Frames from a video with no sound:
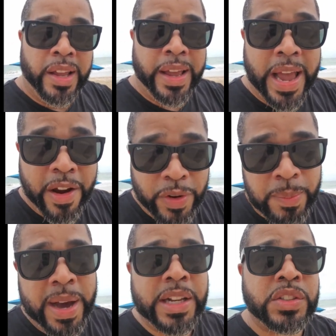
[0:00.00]

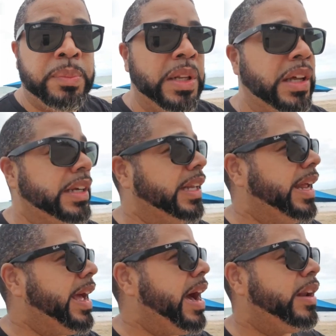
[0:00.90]
Everybody should be looking
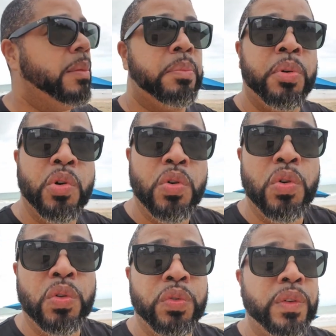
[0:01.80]
at how to
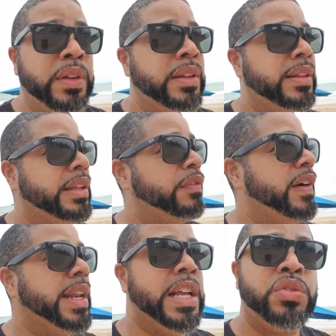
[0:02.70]
improve their
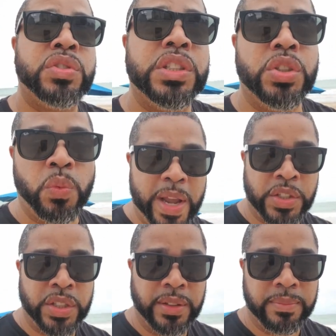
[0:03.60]
financial
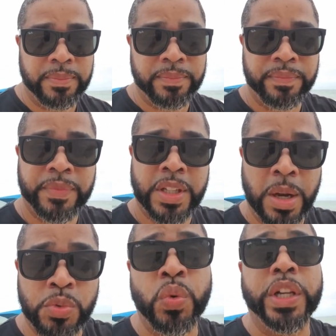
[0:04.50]
situation come
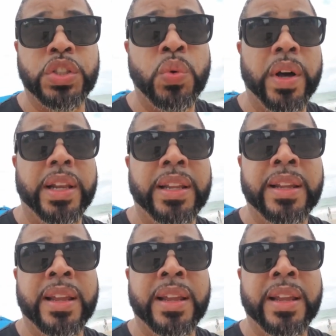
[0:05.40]
2020.